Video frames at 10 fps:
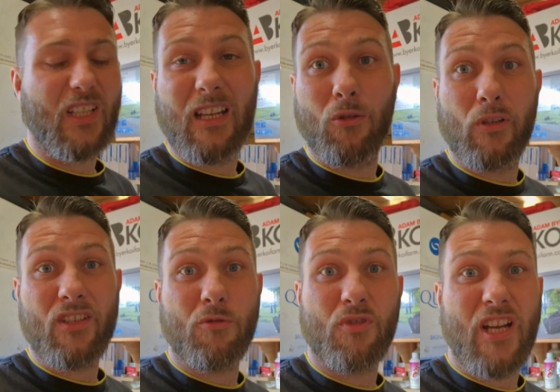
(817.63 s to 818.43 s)
go and
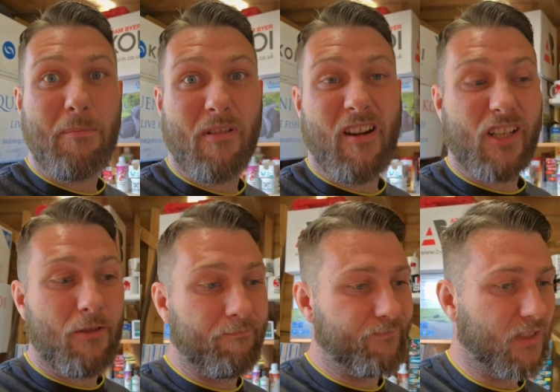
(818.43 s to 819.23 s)
get some snap, I
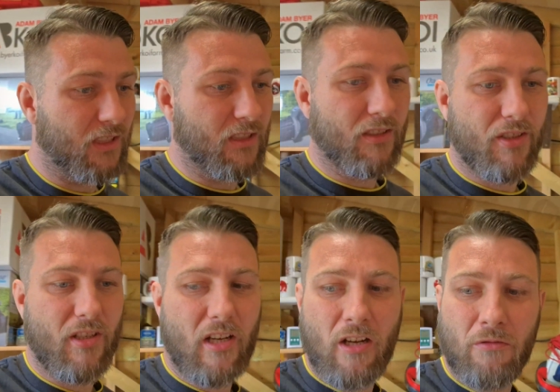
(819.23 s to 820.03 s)
reckon.
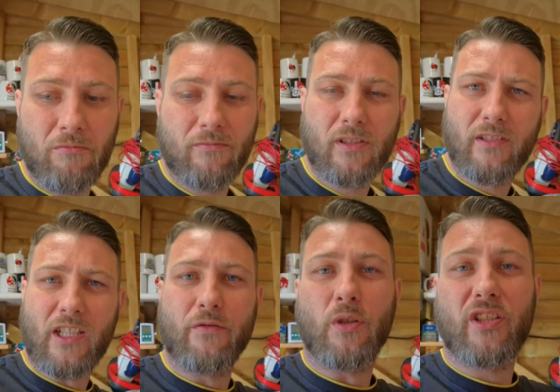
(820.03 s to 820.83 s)
So
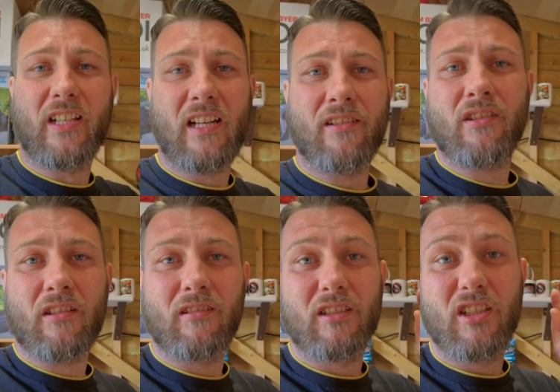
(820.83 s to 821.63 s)
thanks for watching, guys.
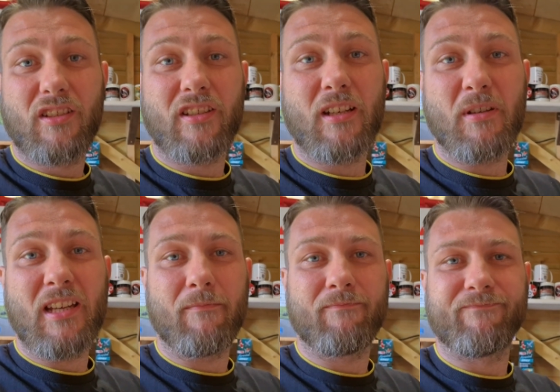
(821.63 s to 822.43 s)
See you in a
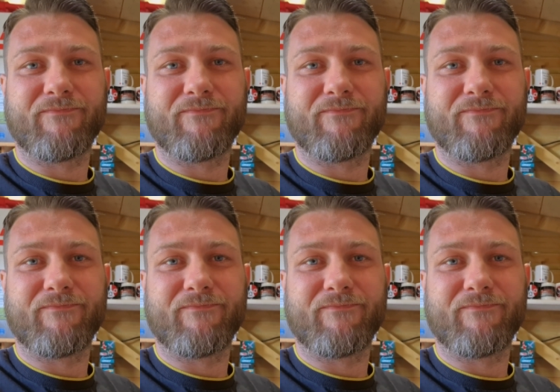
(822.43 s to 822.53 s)
bit.